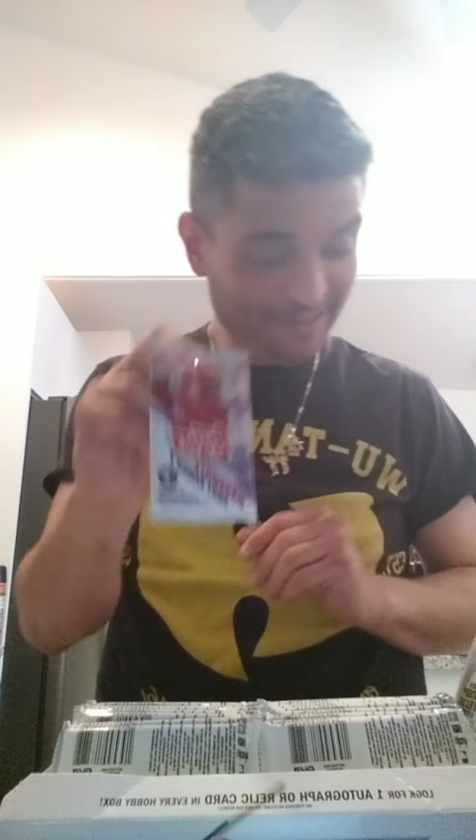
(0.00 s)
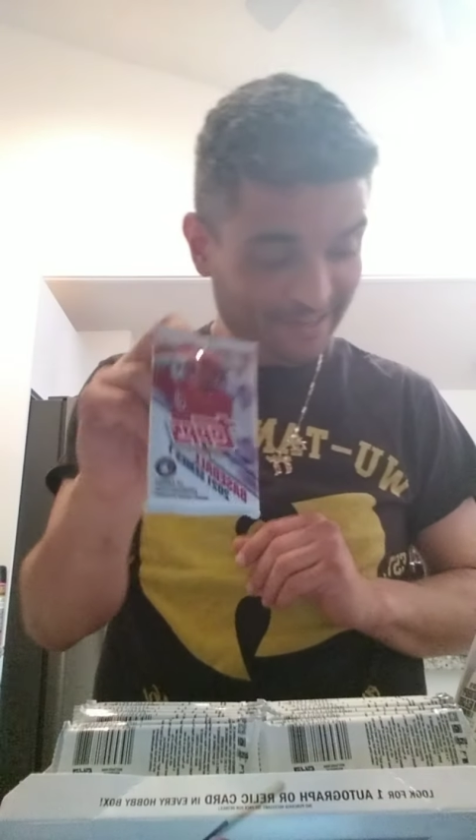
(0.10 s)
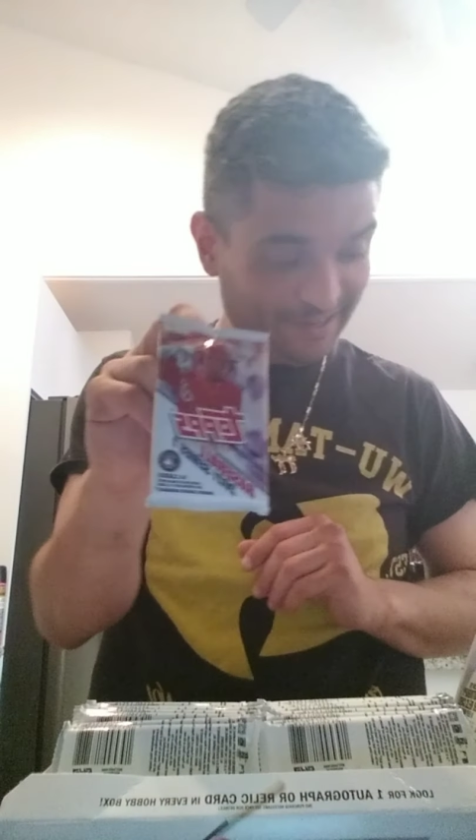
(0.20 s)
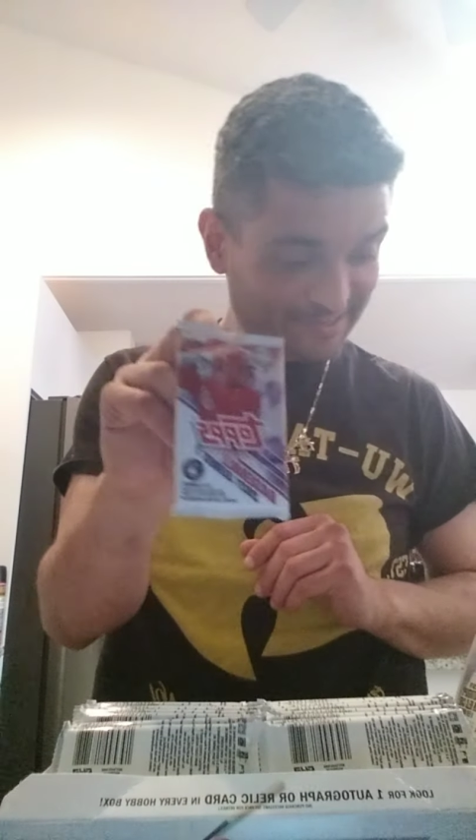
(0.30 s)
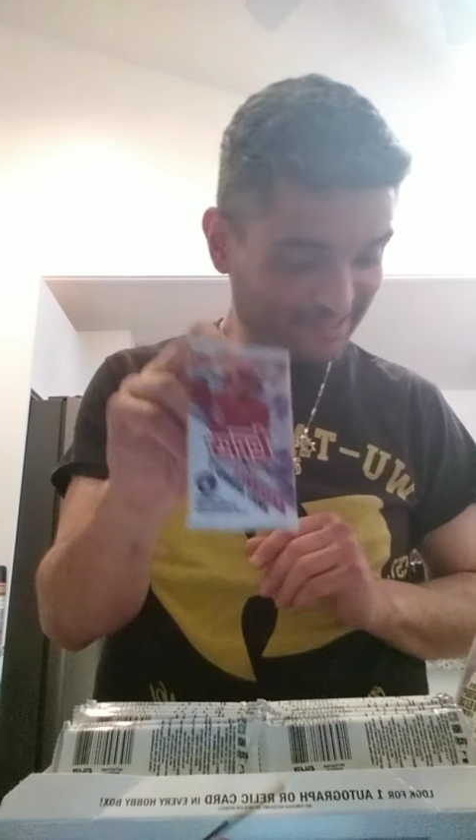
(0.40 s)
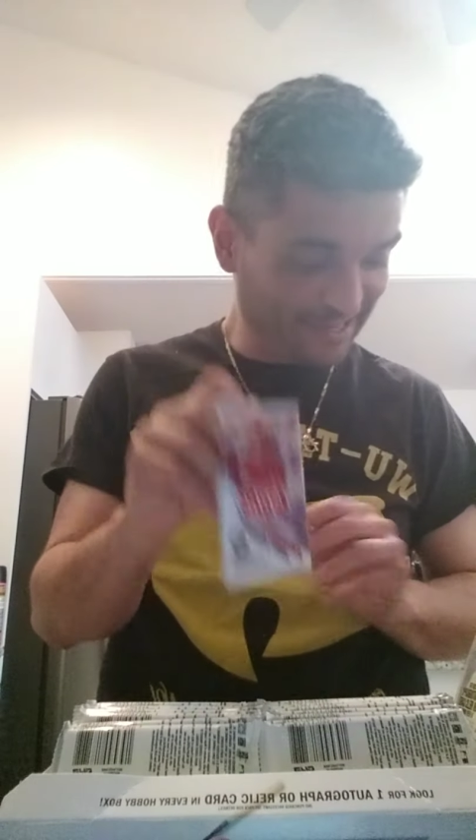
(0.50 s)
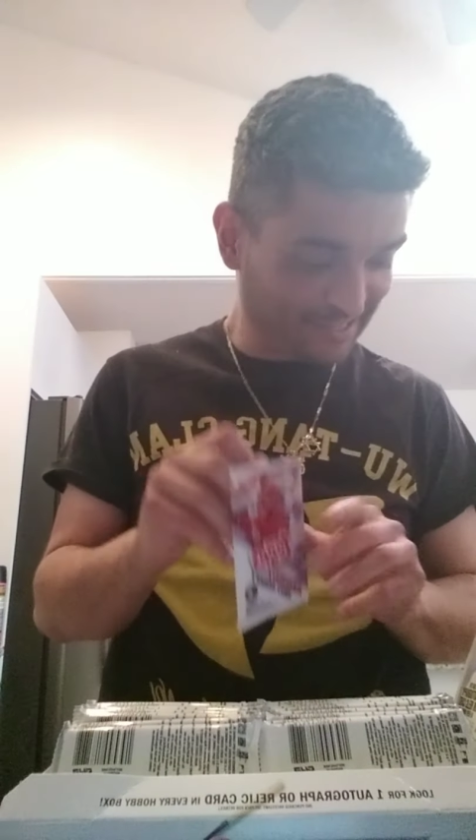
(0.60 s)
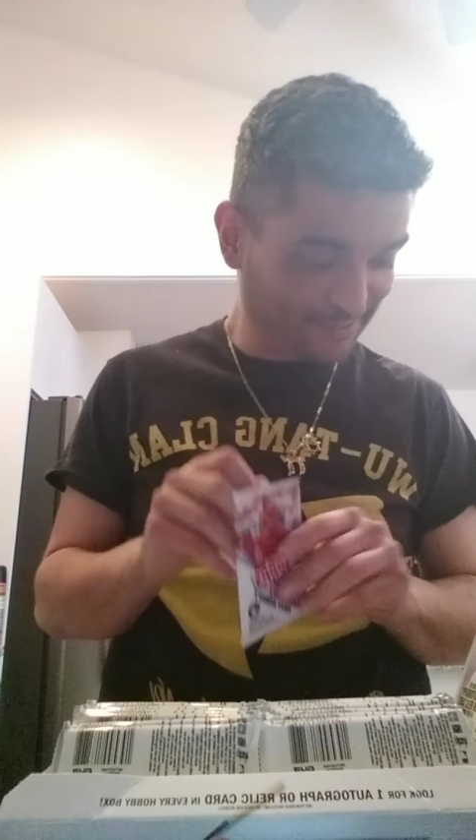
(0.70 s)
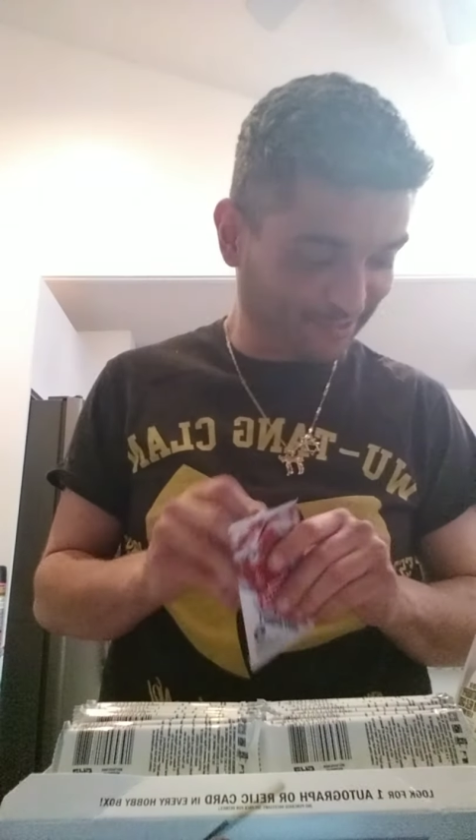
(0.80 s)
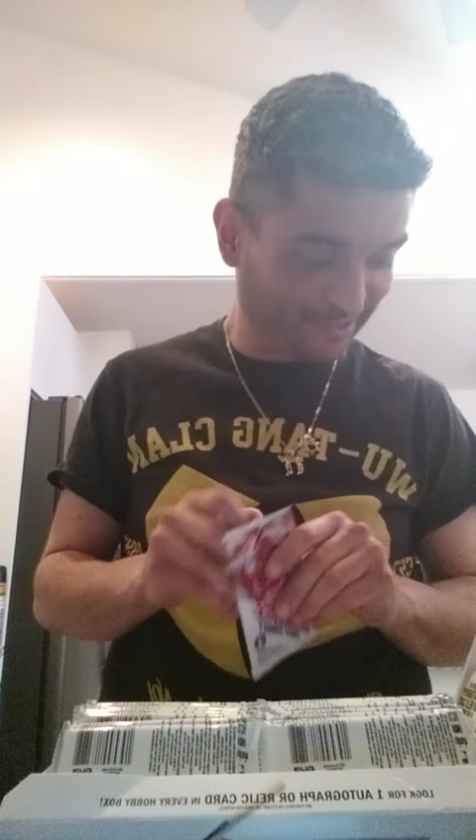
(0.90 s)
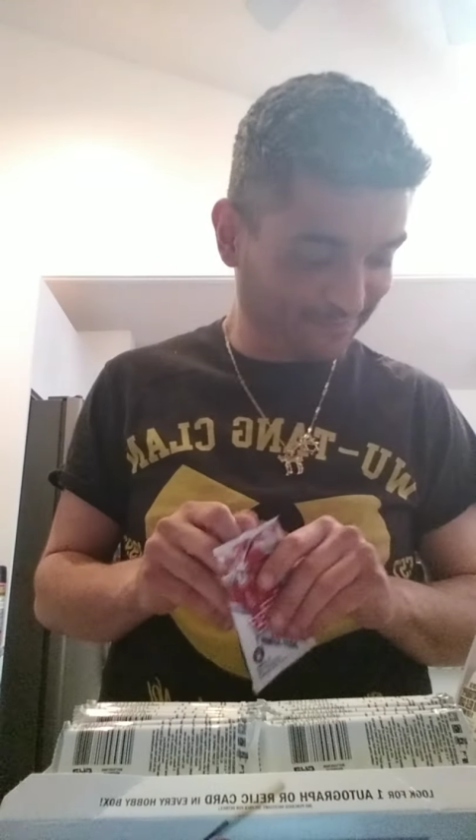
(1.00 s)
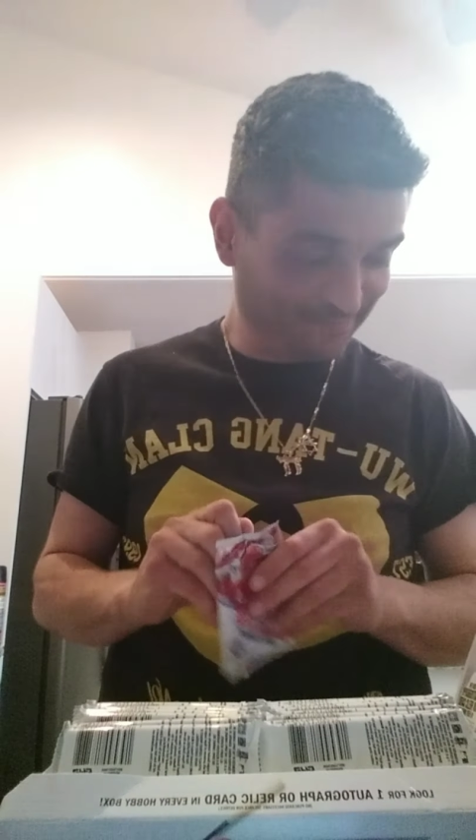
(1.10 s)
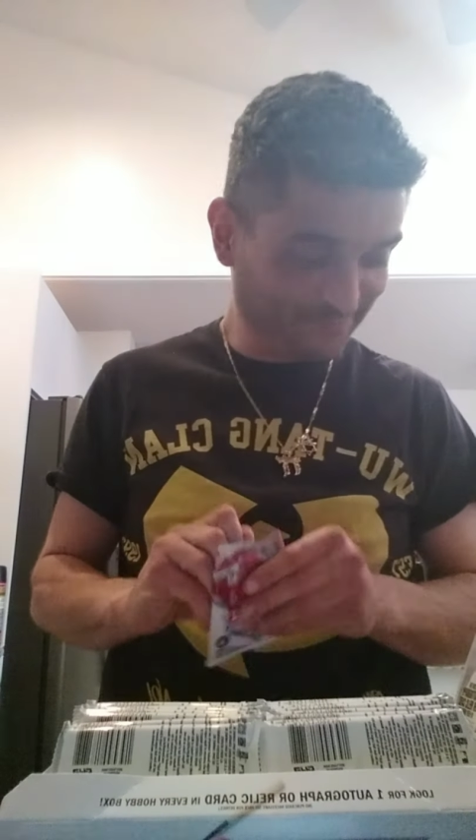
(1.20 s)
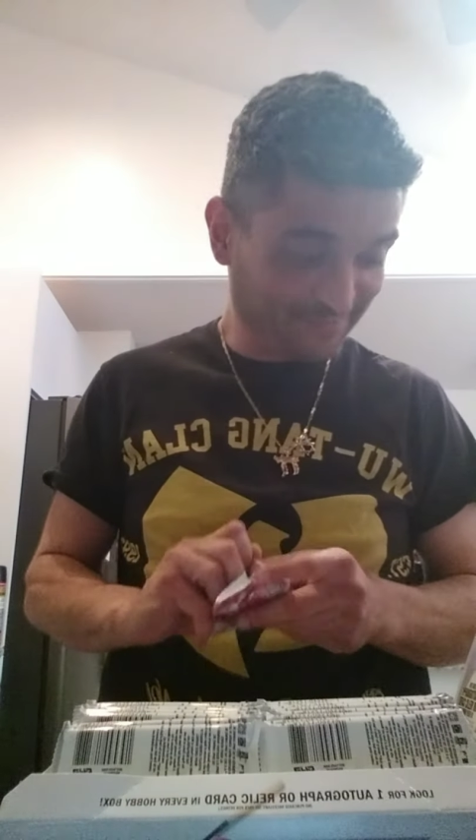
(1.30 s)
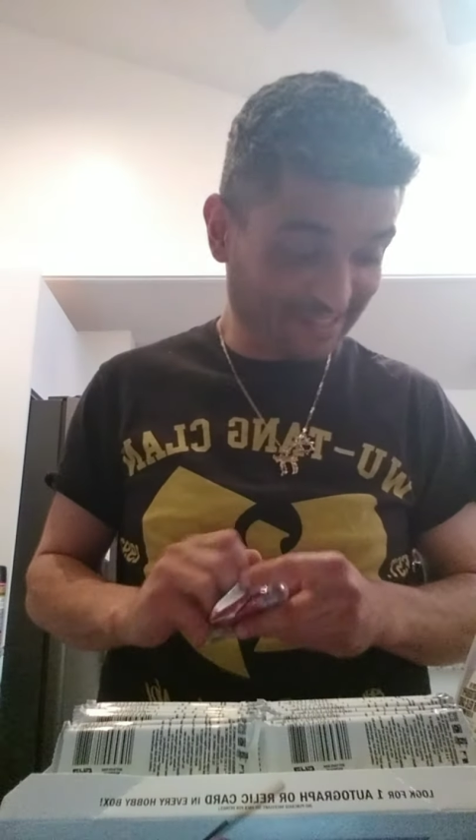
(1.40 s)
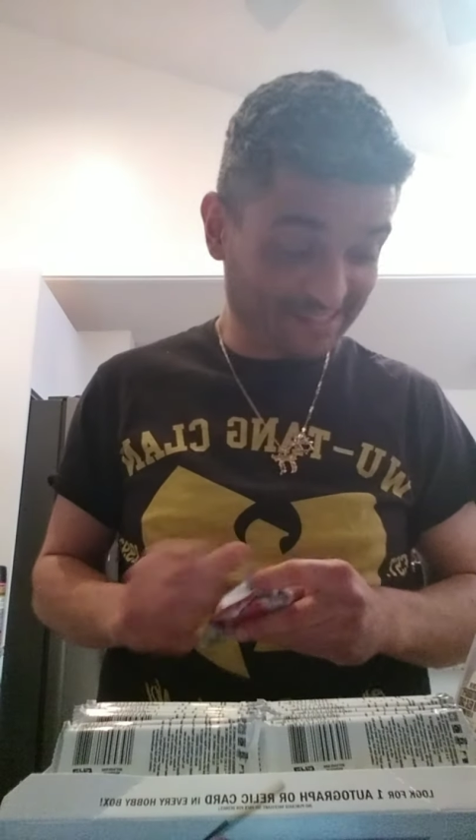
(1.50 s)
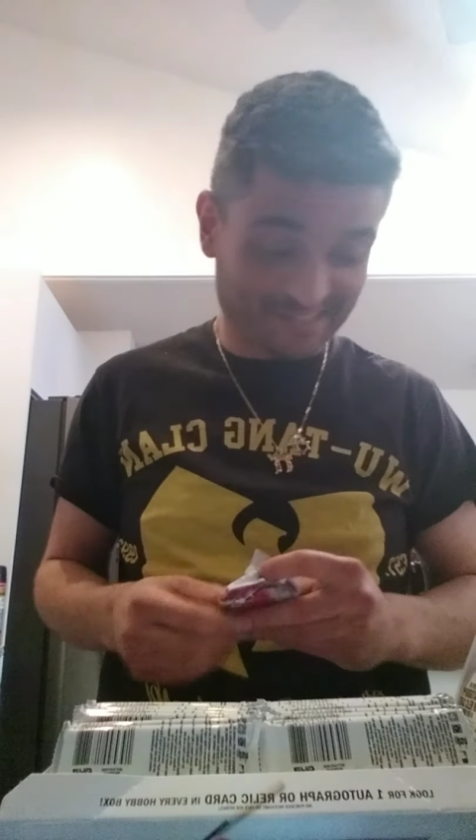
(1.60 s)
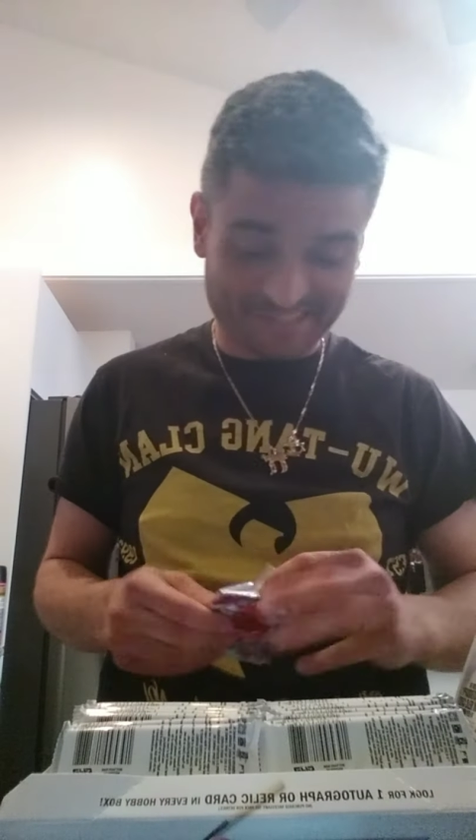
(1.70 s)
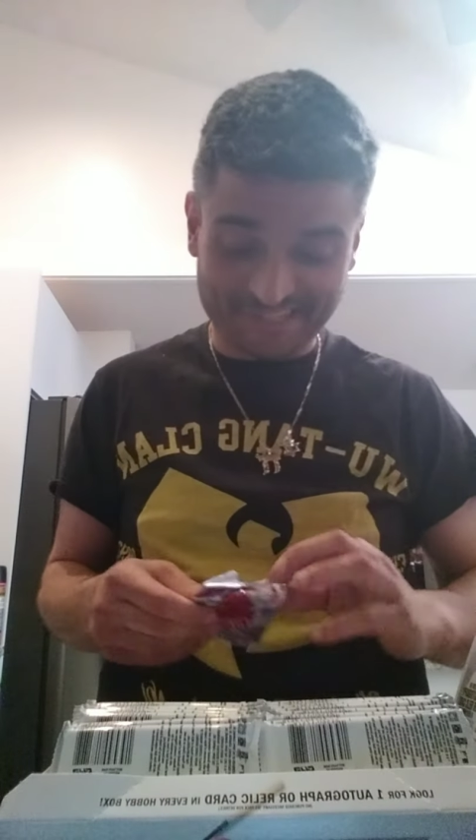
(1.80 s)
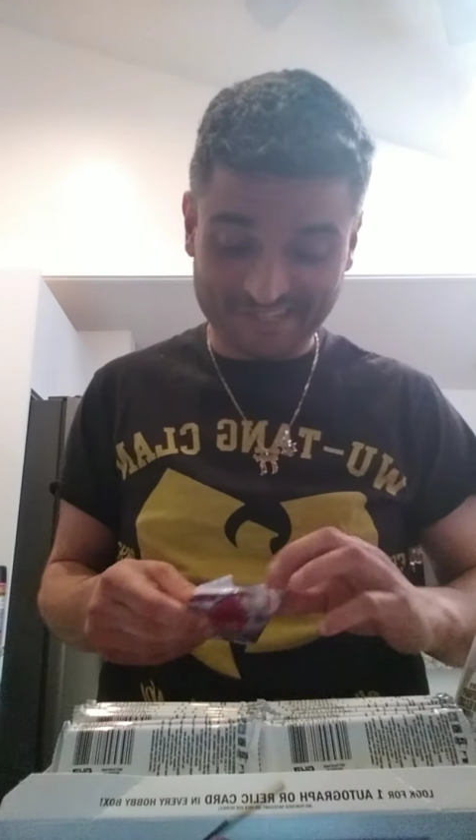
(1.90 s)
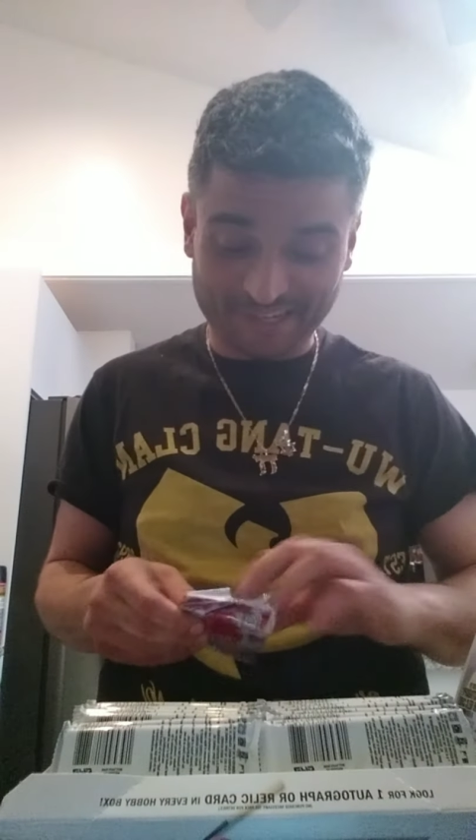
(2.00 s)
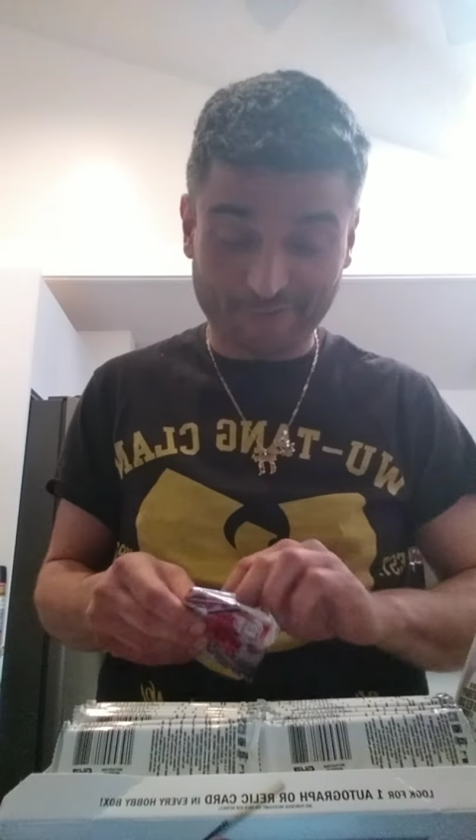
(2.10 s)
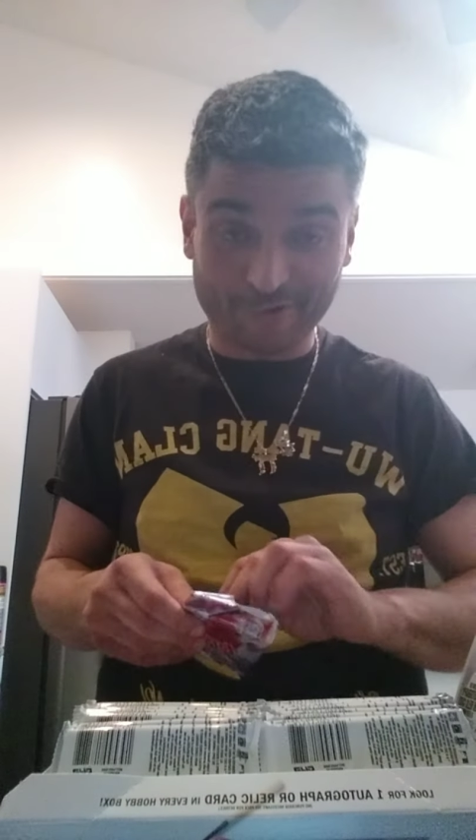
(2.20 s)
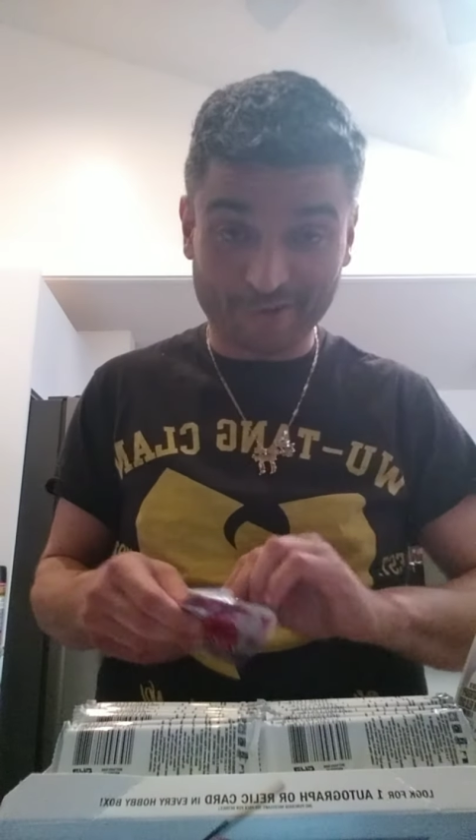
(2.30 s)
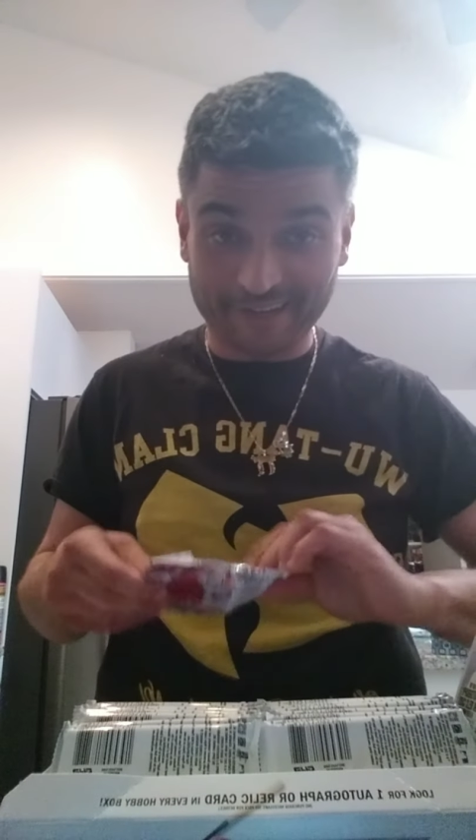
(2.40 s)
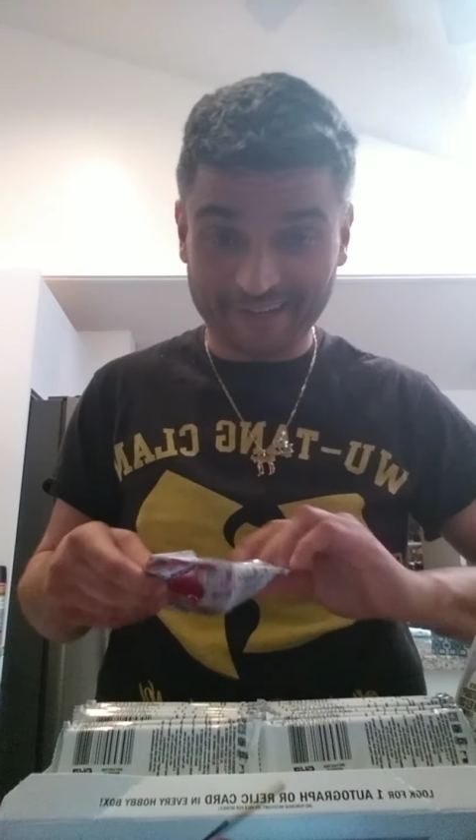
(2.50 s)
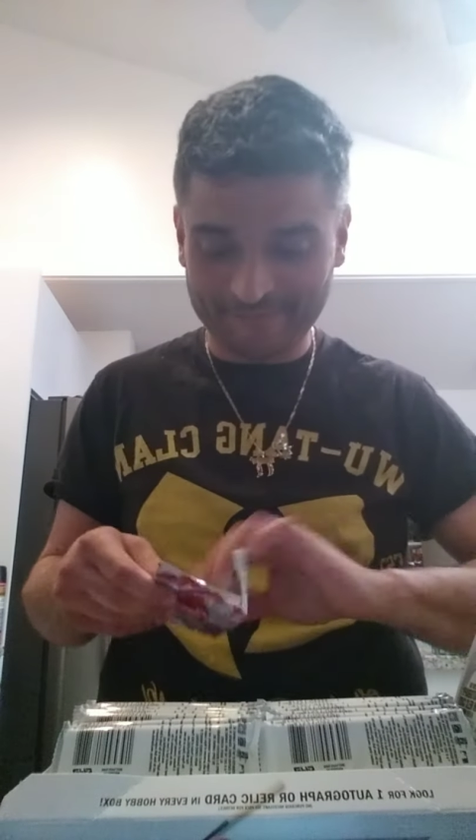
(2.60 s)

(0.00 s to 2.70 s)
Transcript: Here's the next one. That's a sick rookie.